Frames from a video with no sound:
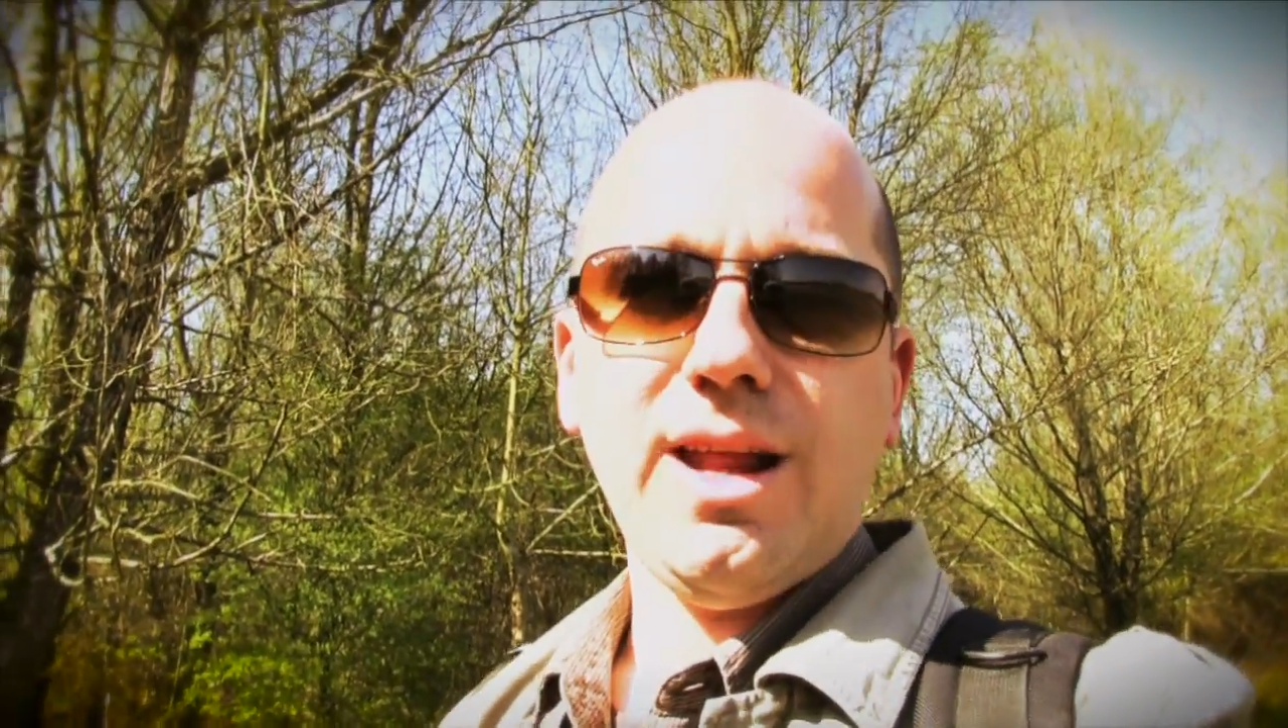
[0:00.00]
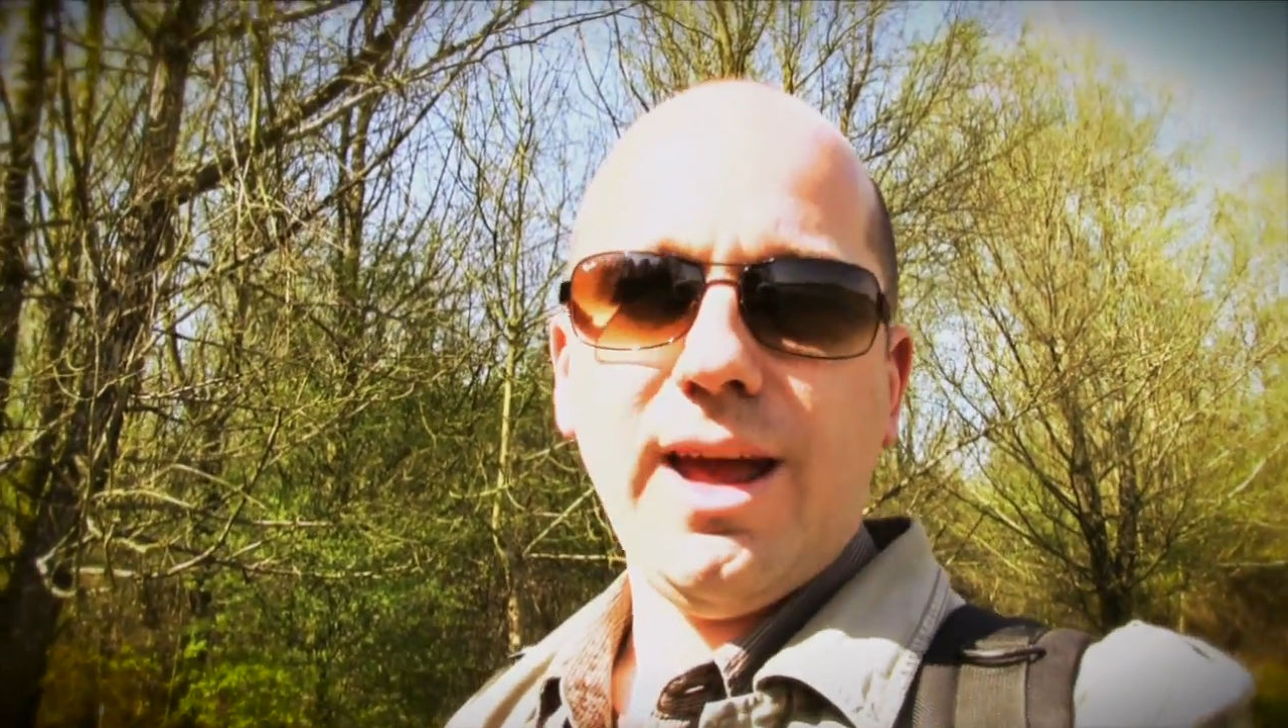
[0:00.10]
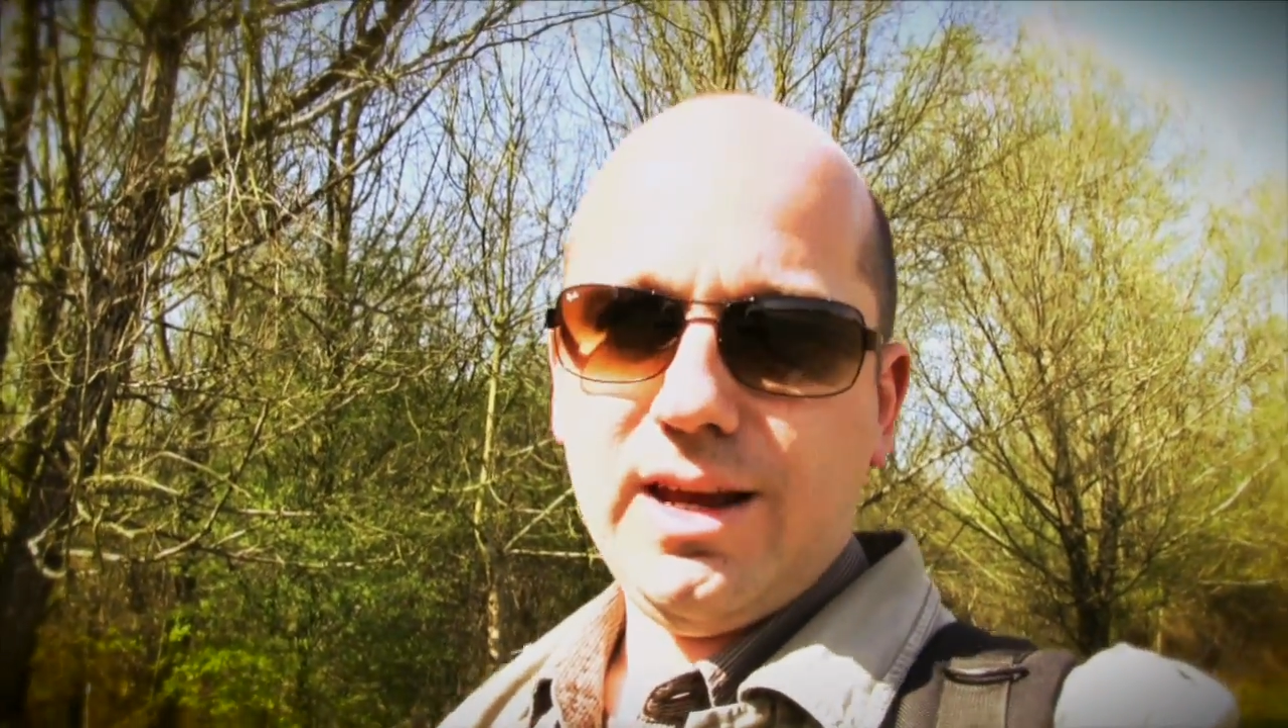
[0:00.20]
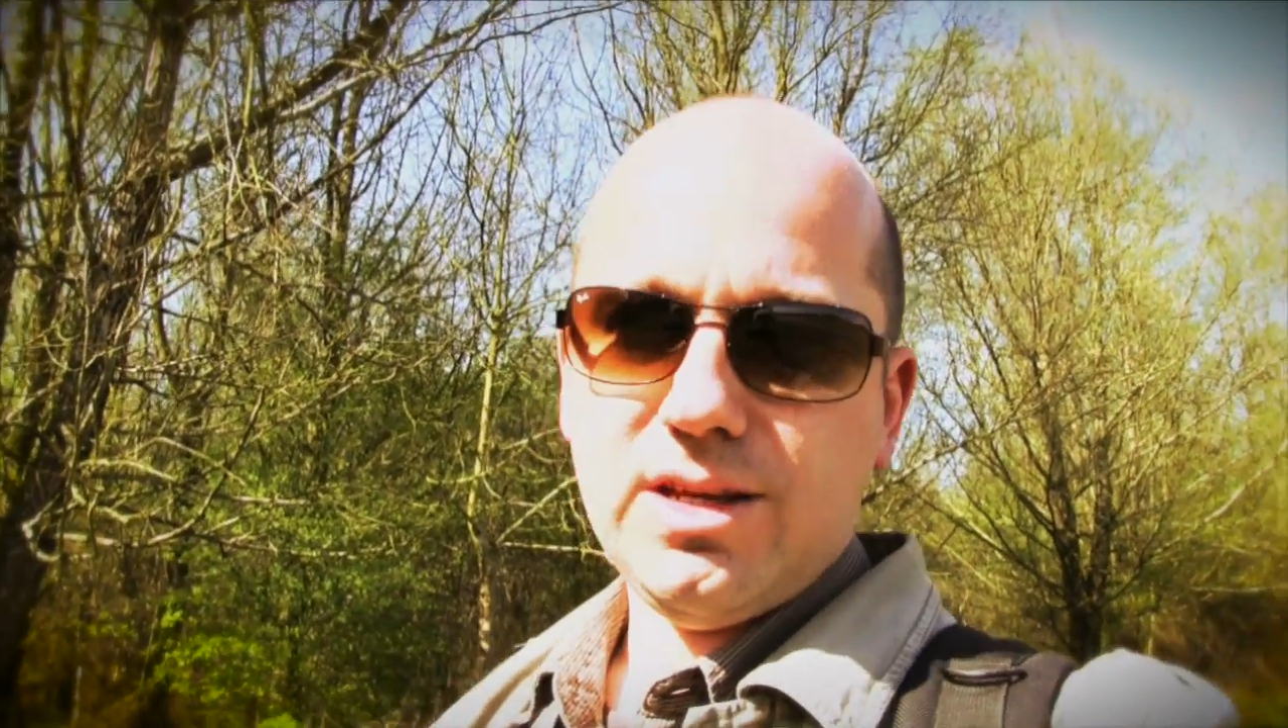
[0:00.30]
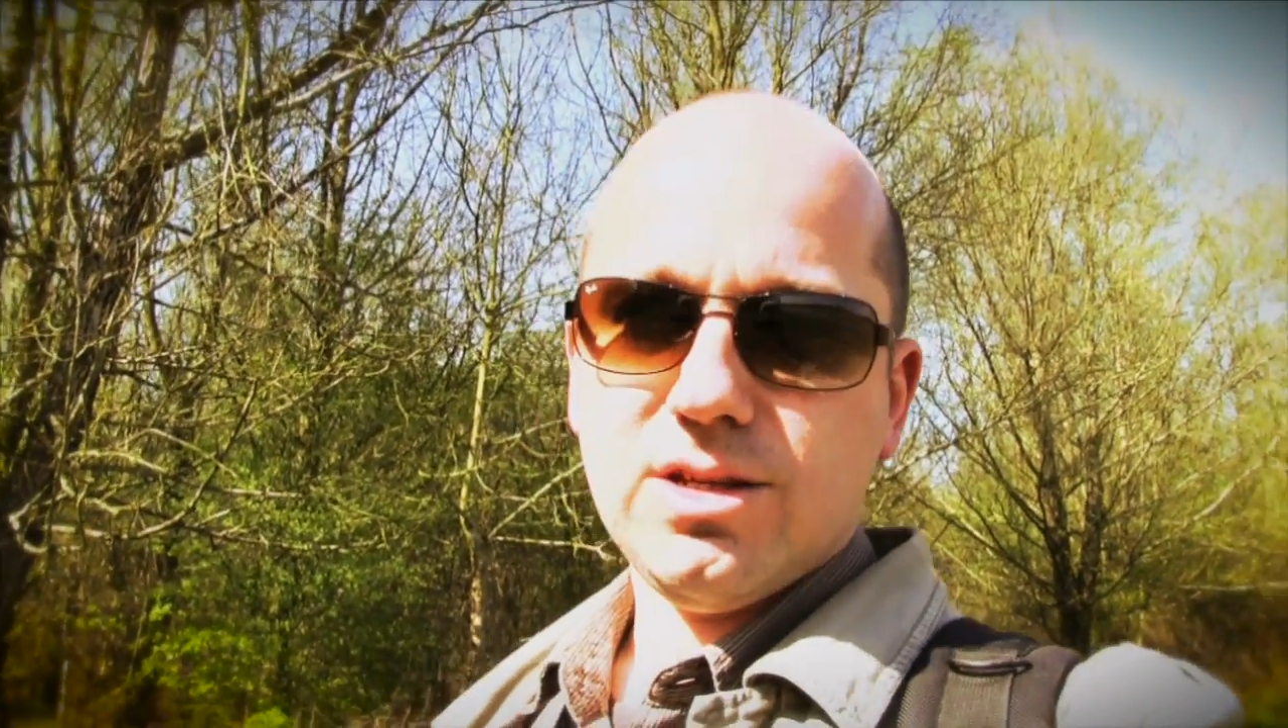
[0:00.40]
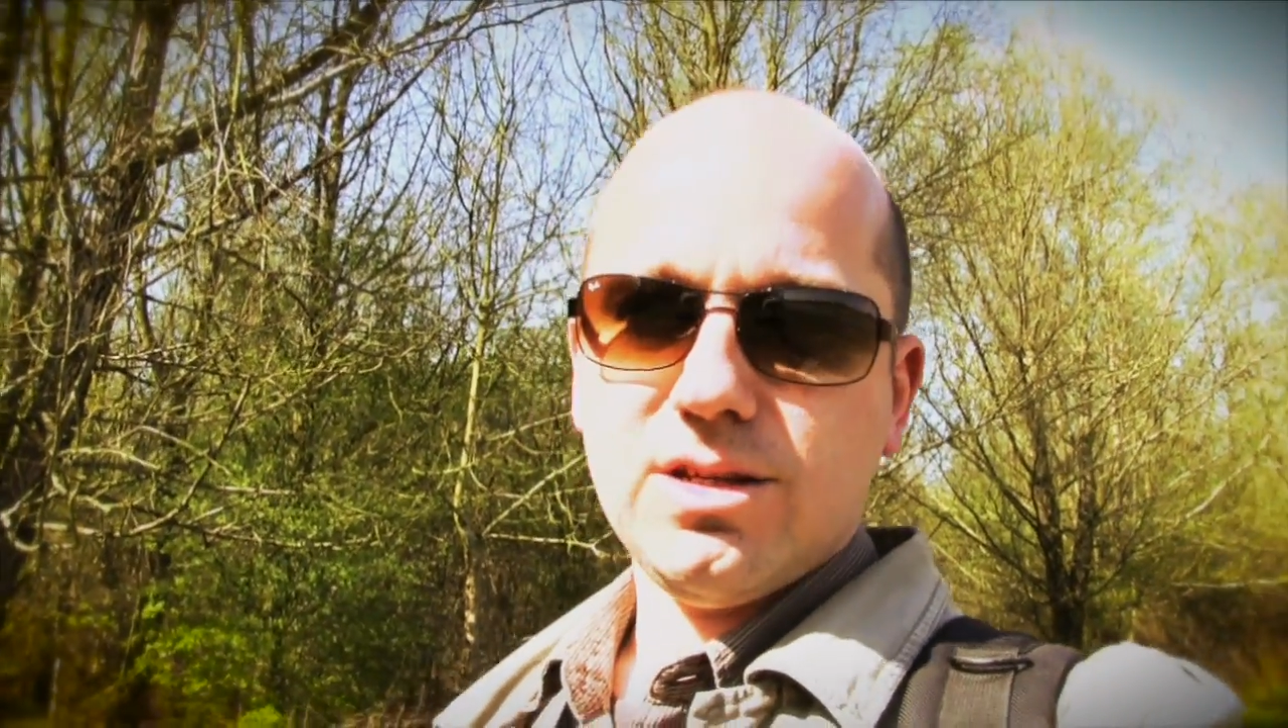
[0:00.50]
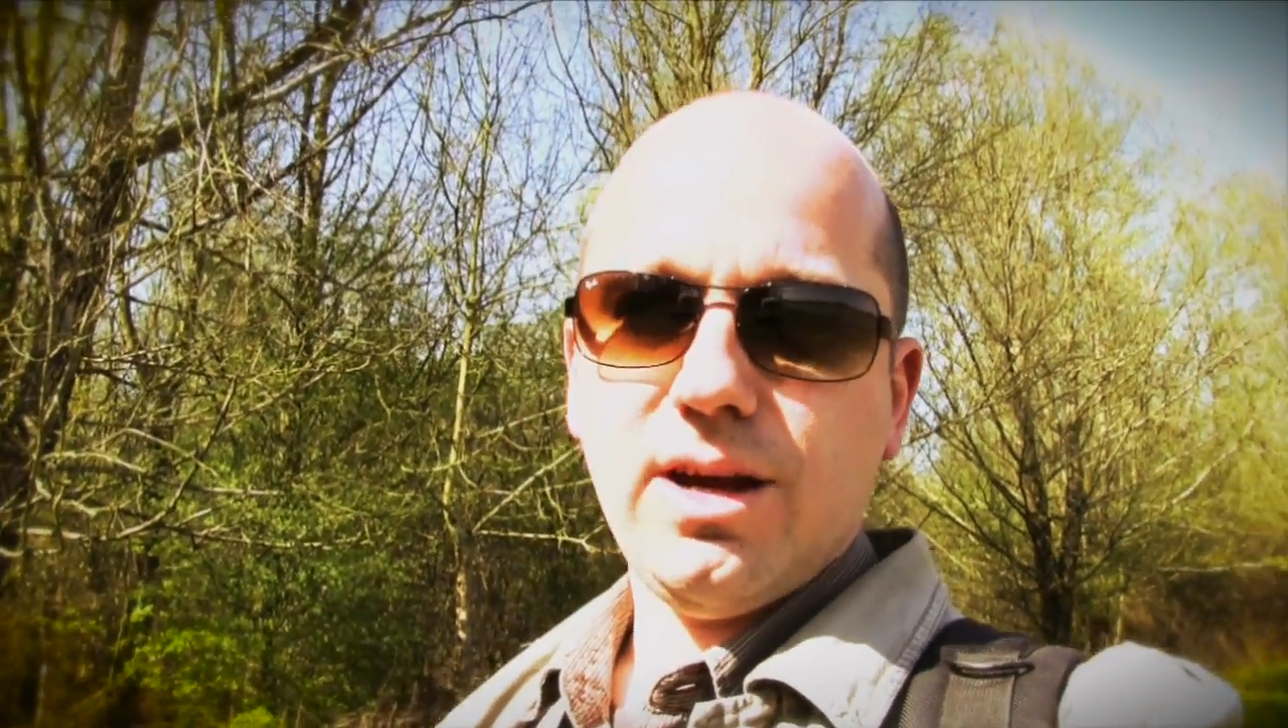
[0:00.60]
and ages.